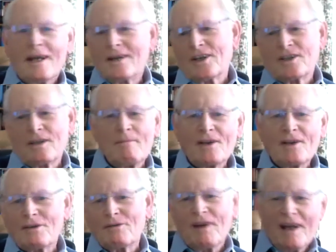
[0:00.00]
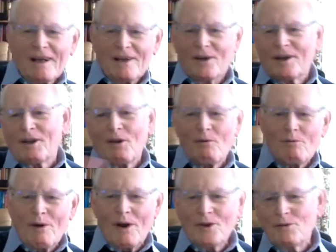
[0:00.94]
It's just a matter of looking at the
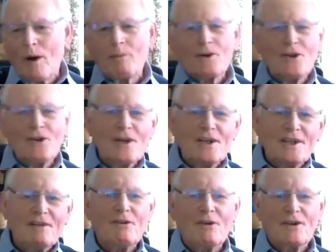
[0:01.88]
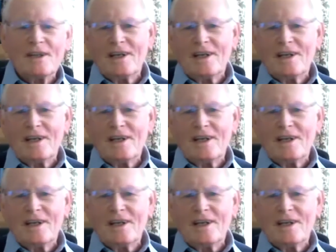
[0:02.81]
road to opportunity for us.